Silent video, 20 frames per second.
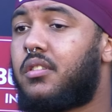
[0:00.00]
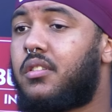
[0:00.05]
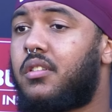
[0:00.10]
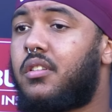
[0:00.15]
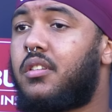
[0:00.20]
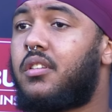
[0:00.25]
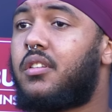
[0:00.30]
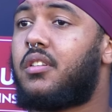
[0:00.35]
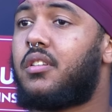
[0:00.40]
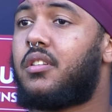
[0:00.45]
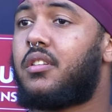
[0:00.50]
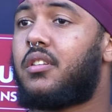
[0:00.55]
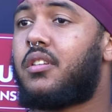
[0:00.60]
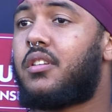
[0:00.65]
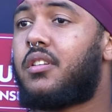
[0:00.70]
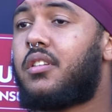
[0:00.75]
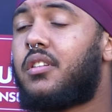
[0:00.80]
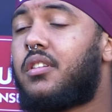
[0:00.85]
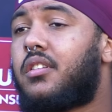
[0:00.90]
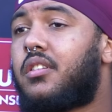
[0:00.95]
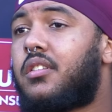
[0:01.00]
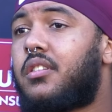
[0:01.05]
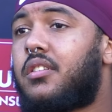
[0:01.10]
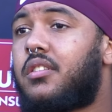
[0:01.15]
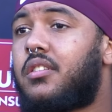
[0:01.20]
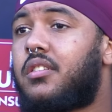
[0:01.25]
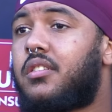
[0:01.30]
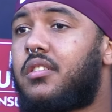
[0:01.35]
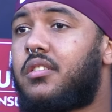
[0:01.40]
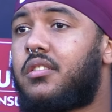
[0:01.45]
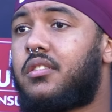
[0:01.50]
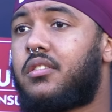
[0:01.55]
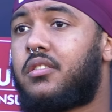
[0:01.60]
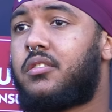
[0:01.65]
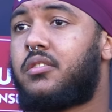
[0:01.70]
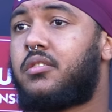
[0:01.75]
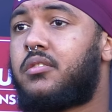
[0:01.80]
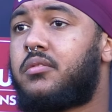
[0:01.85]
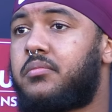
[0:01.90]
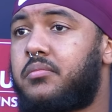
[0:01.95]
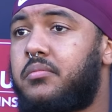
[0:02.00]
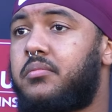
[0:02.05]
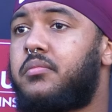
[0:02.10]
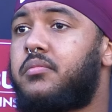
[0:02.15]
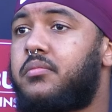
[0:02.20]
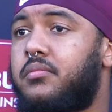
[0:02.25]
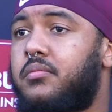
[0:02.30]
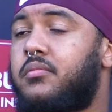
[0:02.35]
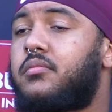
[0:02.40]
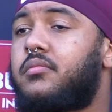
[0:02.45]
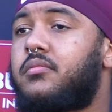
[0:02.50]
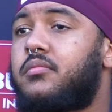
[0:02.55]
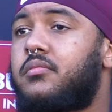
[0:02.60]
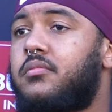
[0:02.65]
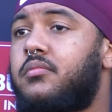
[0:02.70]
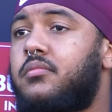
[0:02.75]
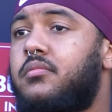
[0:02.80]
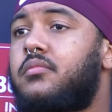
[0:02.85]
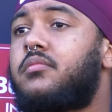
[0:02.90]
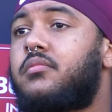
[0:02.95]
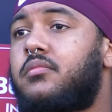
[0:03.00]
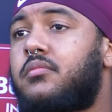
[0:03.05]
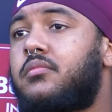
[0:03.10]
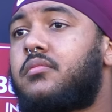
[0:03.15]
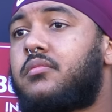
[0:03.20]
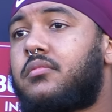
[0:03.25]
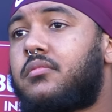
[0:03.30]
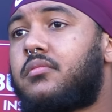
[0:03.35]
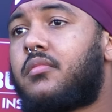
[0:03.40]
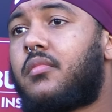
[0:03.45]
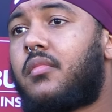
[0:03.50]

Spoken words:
You've seen this team last year have mm-hmm. the turnaround mid-season.